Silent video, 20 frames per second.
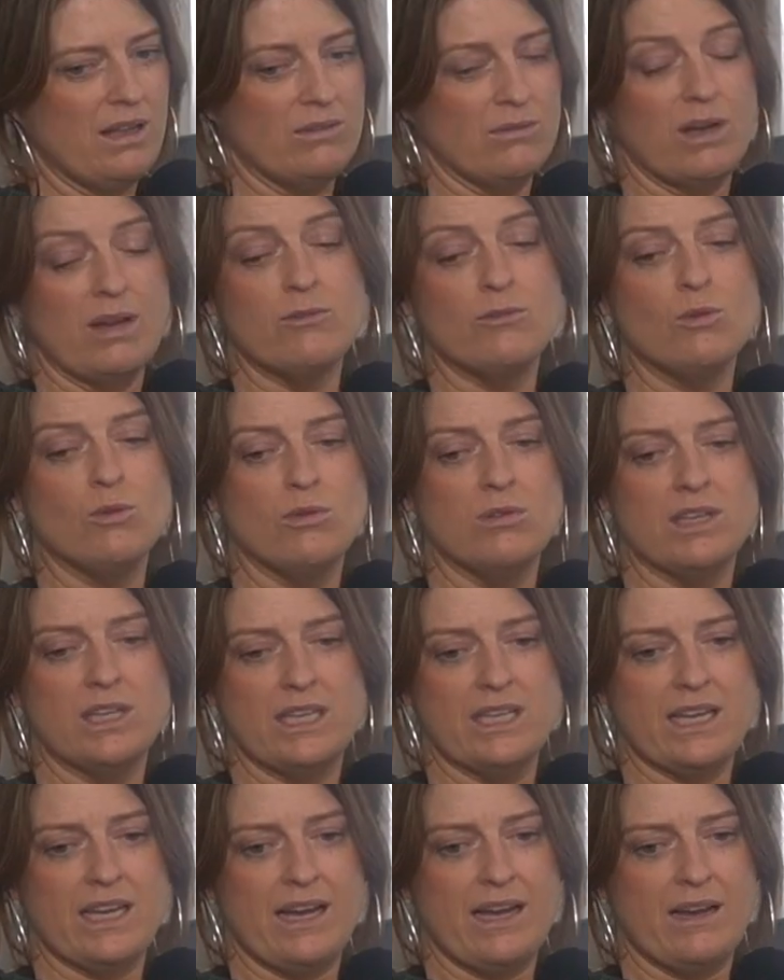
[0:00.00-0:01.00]
I've got
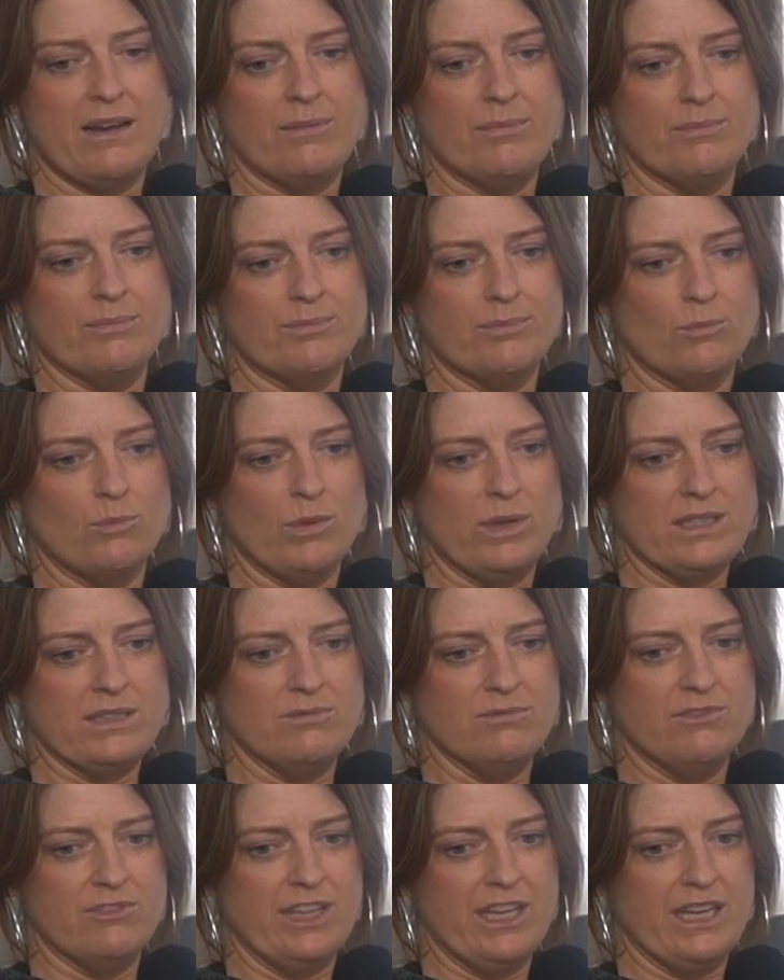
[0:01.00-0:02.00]
like a
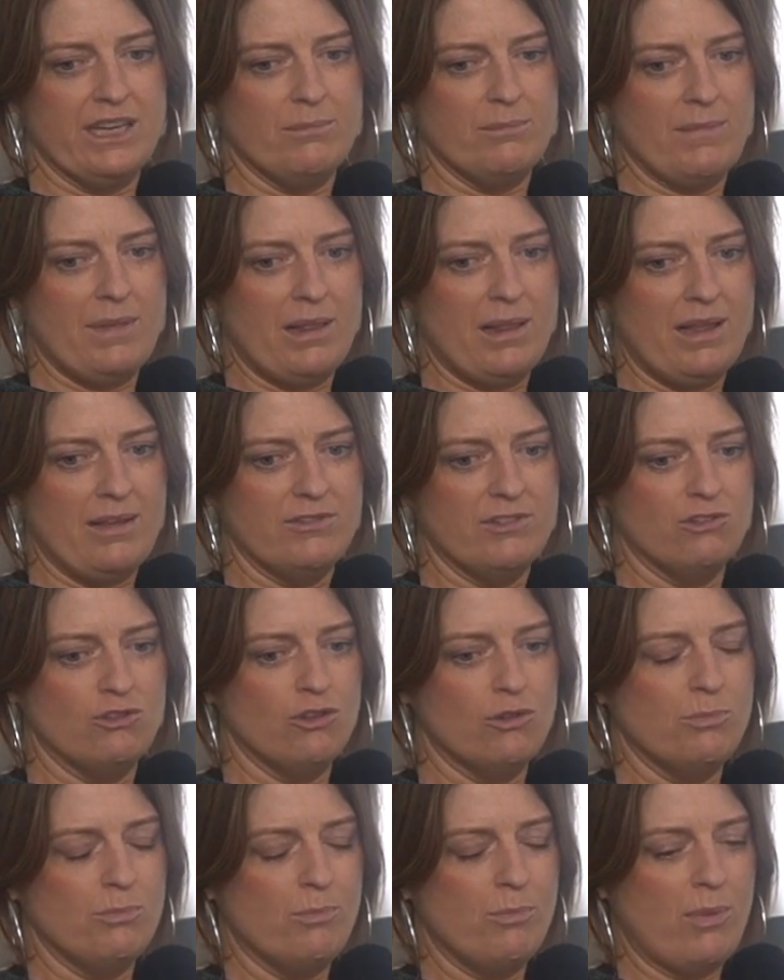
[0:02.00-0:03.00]
wedding flare in my living
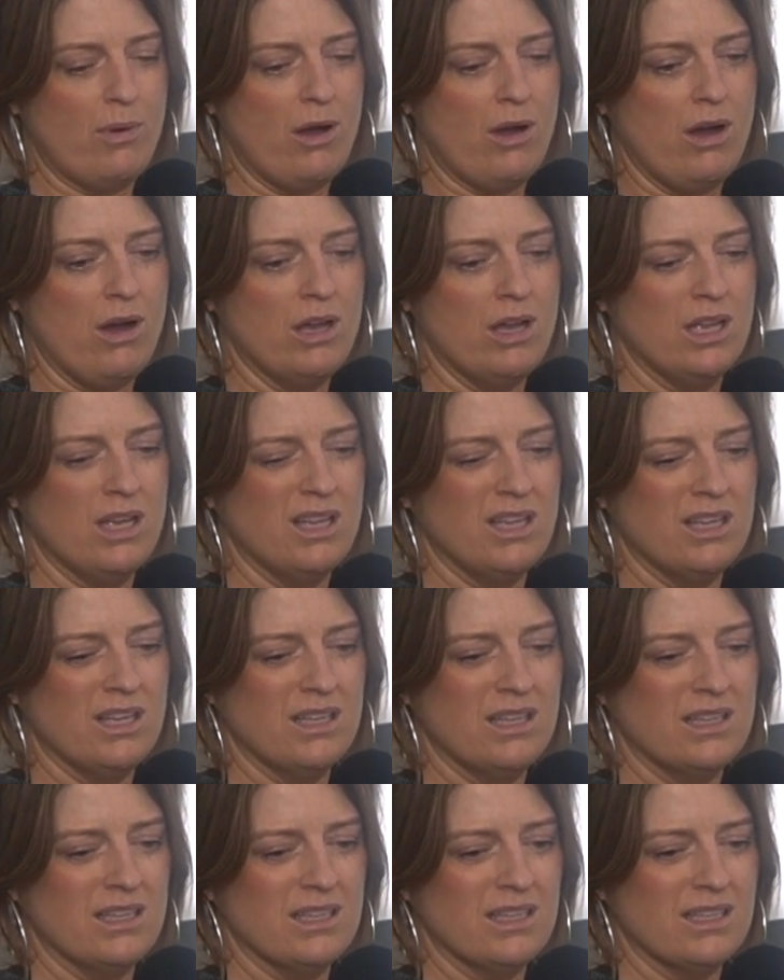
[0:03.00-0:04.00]
room, but
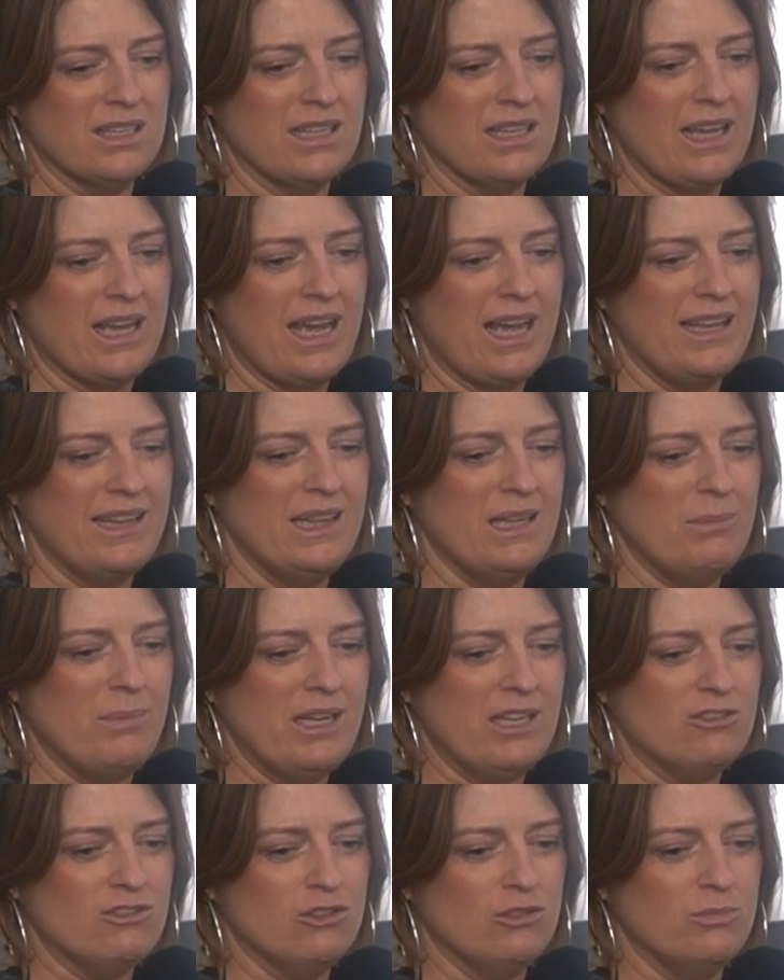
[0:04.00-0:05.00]
in the
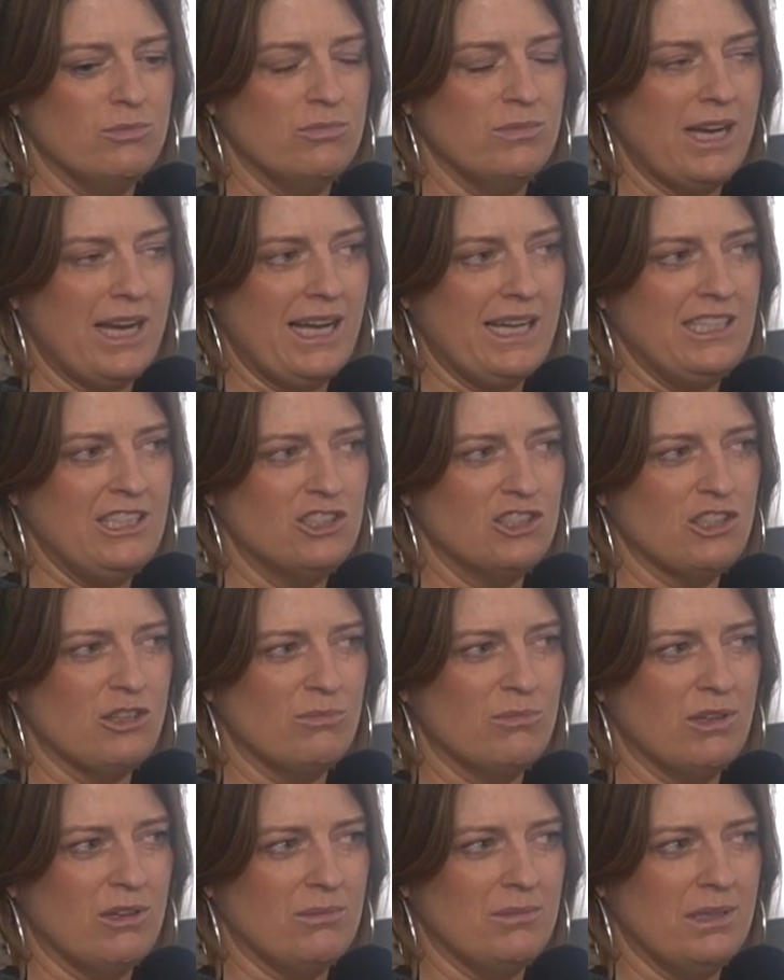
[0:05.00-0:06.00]
bedroom, Annie's
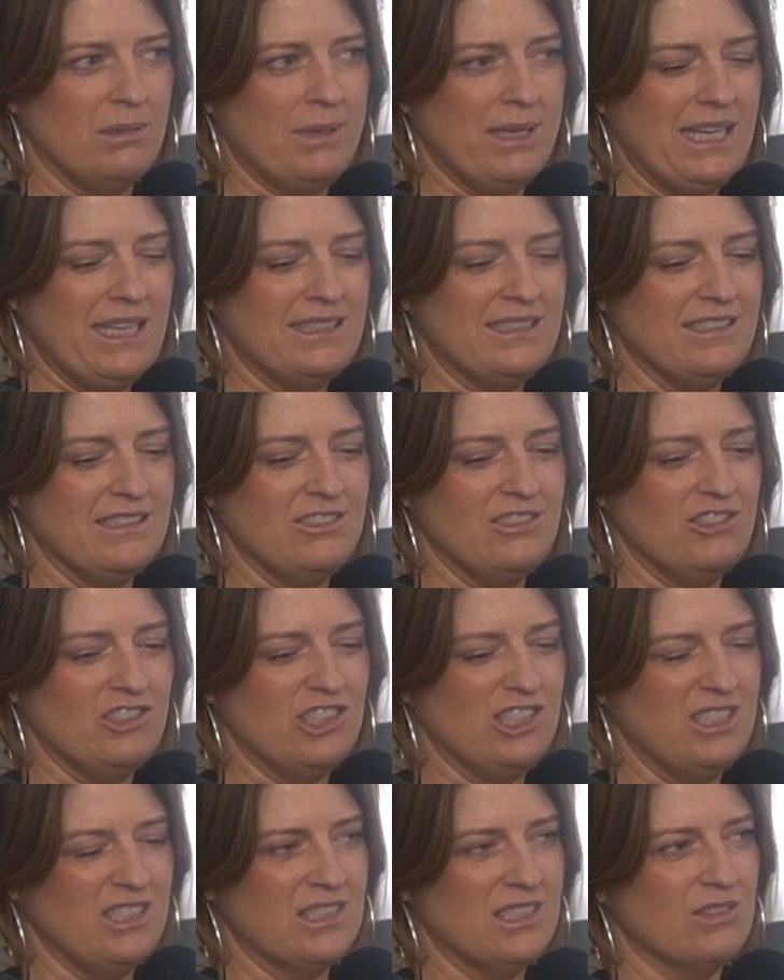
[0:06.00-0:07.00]
jumping up in the bed and
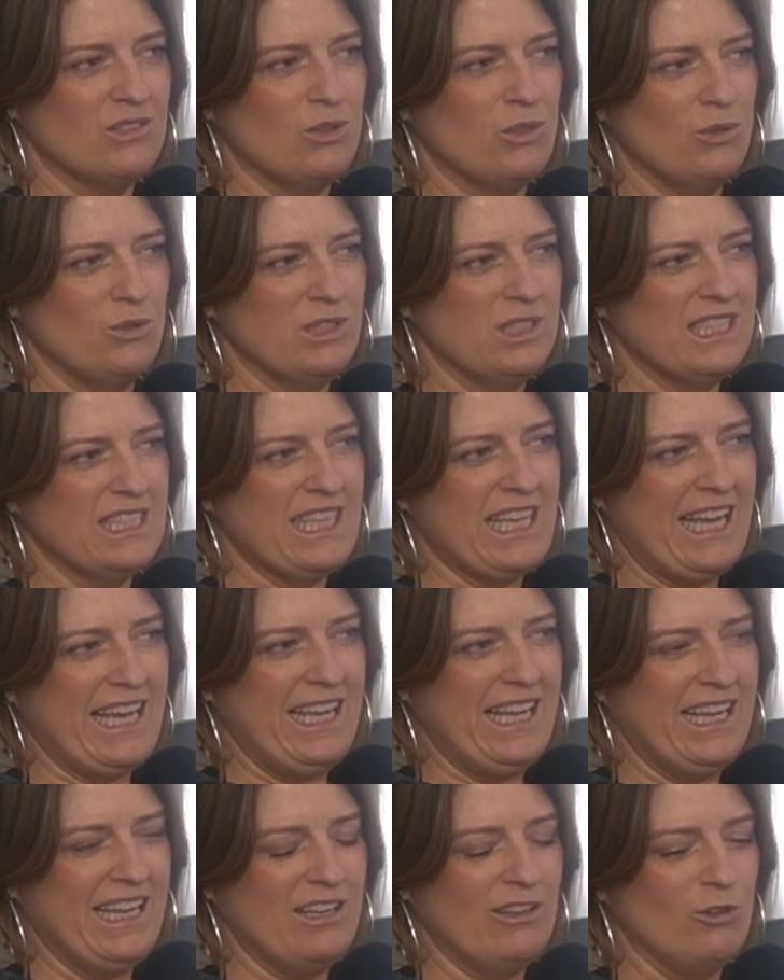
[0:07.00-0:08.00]
she's too
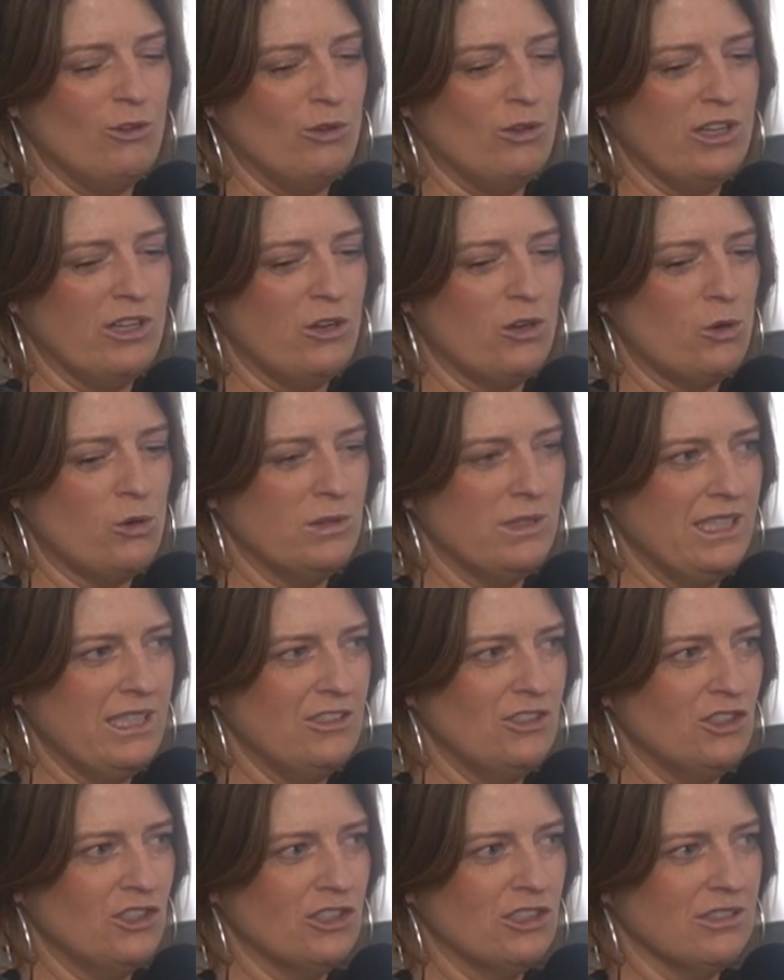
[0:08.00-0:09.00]
skitey now in her old
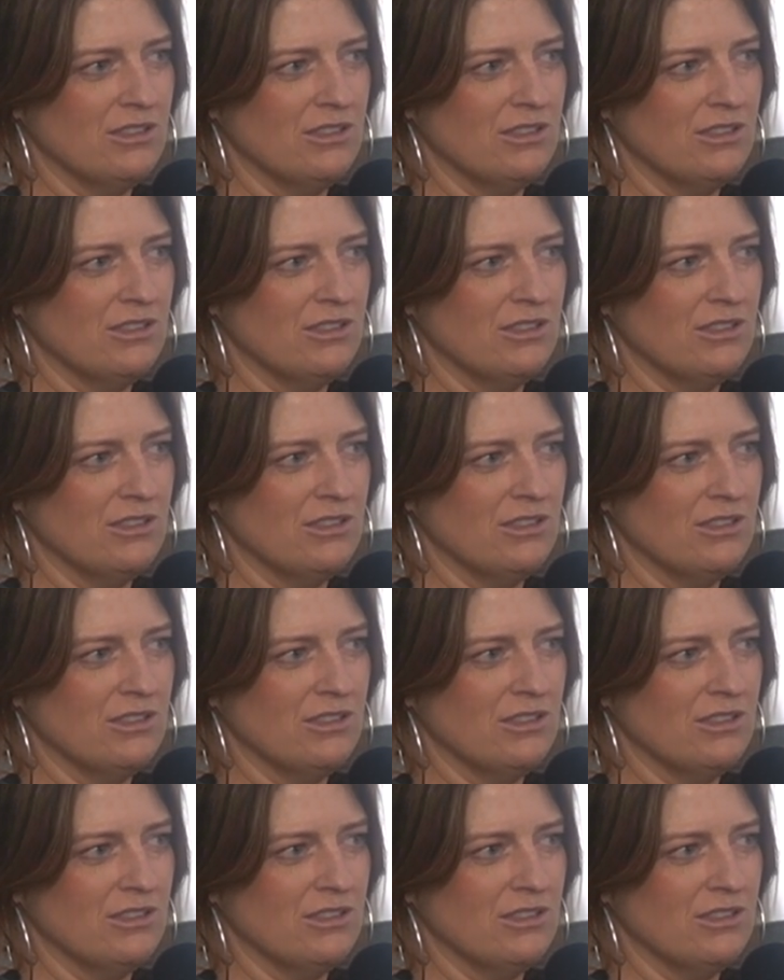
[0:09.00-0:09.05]
age